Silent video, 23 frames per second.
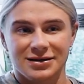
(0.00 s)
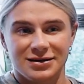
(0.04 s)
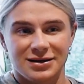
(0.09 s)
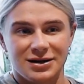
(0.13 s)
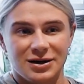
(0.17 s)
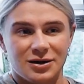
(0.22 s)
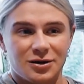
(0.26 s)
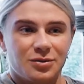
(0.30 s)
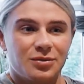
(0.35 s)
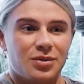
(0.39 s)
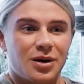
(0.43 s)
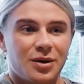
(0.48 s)

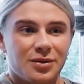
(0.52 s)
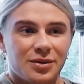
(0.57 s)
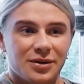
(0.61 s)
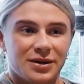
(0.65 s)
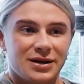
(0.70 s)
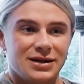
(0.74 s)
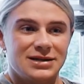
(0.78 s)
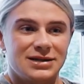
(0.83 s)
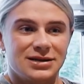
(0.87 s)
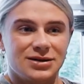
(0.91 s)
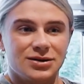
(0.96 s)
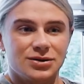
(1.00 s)
you can
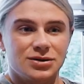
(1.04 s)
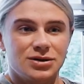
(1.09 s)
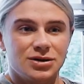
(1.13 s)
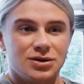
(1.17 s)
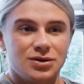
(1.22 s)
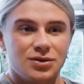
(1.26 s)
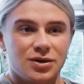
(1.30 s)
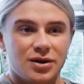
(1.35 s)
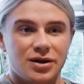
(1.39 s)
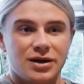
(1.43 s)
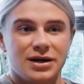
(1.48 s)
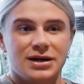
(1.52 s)
probably still
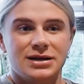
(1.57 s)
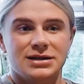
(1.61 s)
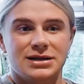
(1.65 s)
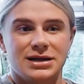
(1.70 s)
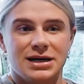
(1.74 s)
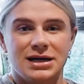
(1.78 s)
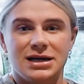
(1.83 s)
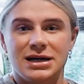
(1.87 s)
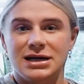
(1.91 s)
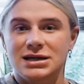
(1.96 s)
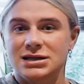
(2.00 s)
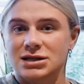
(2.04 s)
do the things that
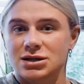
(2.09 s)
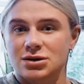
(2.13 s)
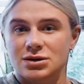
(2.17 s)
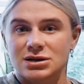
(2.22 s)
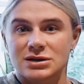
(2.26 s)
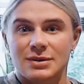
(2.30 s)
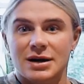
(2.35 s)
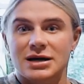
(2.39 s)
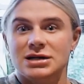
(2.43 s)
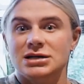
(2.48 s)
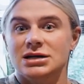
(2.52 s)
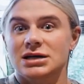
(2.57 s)
you need to do,
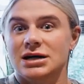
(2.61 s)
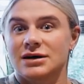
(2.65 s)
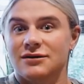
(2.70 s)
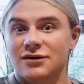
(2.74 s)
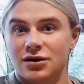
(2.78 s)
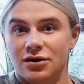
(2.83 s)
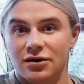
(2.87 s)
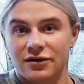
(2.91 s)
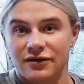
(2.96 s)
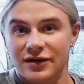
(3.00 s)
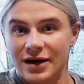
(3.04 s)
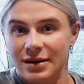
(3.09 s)
especially if
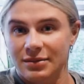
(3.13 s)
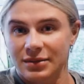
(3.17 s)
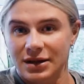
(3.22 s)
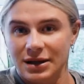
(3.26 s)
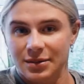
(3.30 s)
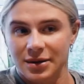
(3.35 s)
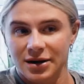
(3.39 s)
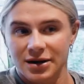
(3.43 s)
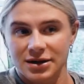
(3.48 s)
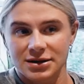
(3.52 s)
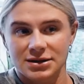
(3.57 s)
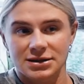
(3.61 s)
you're a family
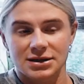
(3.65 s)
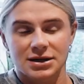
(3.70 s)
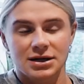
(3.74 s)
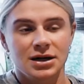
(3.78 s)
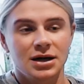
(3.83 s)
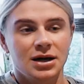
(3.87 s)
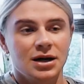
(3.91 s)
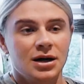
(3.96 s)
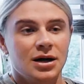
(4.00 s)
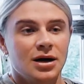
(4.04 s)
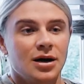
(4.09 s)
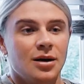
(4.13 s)
person.
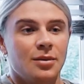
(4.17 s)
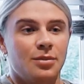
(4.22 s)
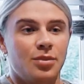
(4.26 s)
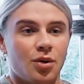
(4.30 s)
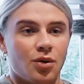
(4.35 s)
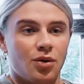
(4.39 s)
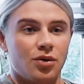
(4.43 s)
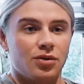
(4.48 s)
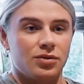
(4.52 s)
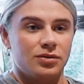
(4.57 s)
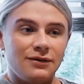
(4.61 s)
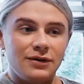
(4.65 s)

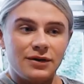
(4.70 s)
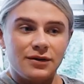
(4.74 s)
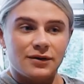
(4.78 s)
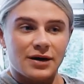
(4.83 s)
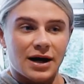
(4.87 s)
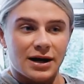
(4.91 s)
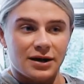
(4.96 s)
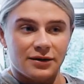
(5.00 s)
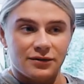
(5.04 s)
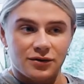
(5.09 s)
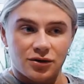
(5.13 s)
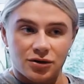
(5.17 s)
But if you've
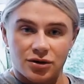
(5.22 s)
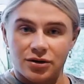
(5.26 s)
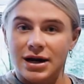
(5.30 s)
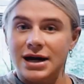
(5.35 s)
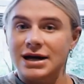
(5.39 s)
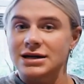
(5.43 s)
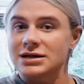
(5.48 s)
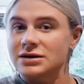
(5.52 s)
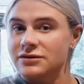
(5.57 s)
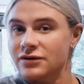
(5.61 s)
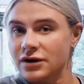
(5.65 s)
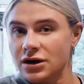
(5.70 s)
kind of
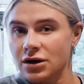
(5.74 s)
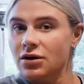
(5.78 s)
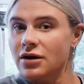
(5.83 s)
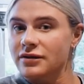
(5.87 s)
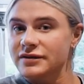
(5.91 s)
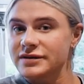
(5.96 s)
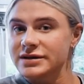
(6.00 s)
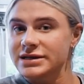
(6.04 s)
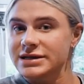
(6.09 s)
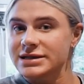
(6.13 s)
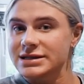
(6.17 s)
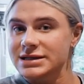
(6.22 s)
created for your
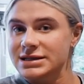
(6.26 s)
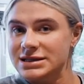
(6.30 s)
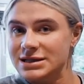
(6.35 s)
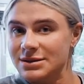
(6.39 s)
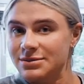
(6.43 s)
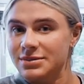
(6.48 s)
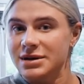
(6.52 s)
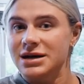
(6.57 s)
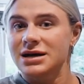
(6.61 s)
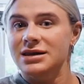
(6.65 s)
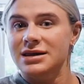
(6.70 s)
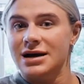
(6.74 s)
off season to
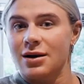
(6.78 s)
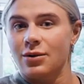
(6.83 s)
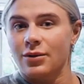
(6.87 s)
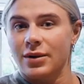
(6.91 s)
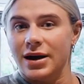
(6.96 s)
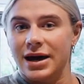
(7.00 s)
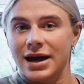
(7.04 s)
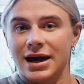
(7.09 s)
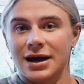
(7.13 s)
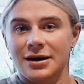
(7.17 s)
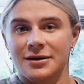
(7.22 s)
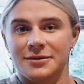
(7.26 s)
be that
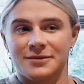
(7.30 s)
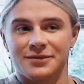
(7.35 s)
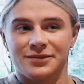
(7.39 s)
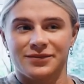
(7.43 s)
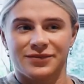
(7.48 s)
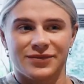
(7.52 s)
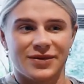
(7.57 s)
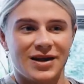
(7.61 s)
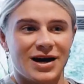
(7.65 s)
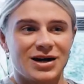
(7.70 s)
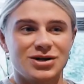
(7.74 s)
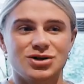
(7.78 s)
way,
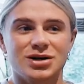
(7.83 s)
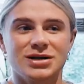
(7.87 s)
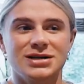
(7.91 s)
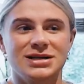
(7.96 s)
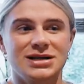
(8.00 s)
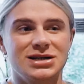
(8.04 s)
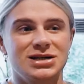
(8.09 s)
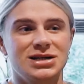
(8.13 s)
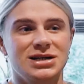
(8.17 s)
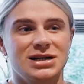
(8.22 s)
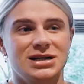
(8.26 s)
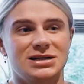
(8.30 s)
that
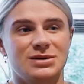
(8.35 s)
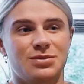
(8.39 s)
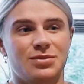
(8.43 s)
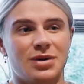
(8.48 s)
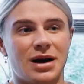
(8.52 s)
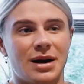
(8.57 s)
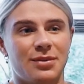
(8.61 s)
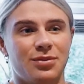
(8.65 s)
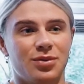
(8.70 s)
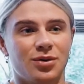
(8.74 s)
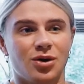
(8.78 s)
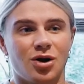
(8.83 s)
transition into
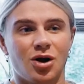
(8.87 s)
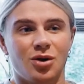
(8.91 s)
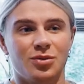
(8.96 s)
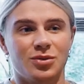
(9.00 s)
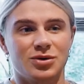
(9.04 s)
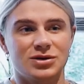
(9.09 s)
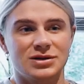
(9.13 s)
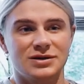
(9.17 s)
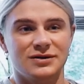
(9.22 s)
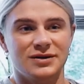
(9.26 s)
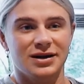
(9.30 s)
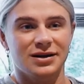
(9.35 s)
prep will
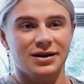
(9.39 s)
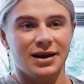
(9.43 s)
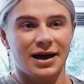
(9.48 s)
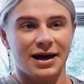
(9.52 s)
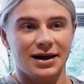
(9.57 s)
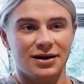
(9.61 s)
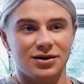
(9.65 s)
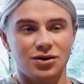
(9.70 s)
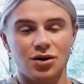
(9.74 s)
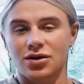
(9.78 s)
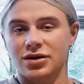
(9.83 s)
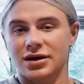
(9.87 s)
almost feel
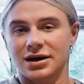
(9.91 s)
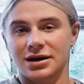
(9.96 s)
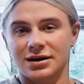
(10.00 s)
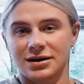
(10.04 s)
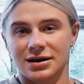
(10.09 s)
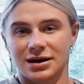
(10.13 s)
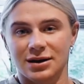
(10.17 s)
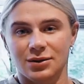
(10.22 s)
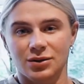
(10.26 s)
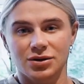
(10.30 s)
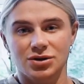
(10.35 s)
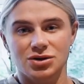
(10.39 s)
like nothing.
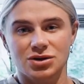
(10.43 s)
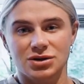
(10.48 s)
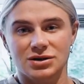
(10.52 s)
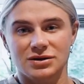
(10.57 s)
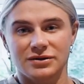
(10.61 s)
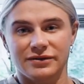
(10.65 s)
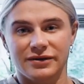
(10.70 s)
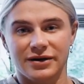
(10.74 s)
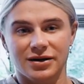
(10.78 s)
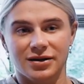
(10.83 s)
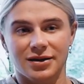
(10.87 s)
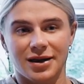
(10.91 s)
It will just
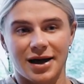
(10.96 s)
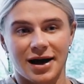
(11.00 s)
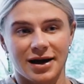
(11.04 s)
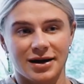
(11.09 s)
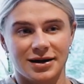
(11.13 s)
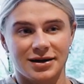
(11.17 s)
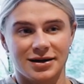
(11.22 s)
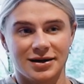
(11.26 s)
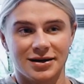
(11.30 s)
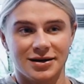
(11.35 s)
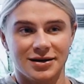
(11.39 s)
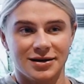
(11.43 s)
feel like